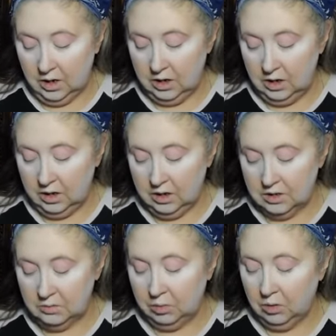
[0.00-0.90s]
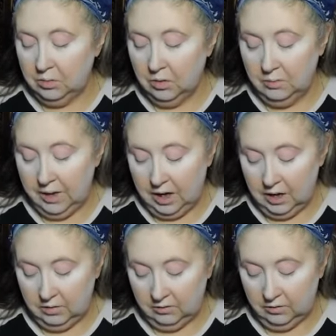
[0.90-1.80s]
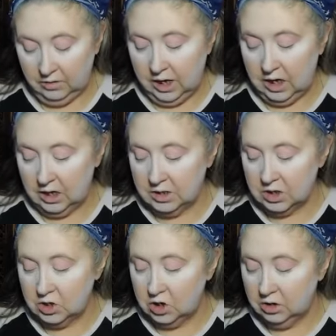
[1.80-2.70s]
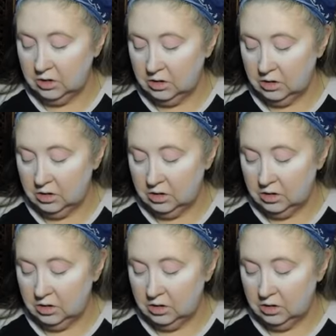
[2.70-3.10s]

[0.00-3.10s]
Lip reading: Kind of like this purple matte for Cancer,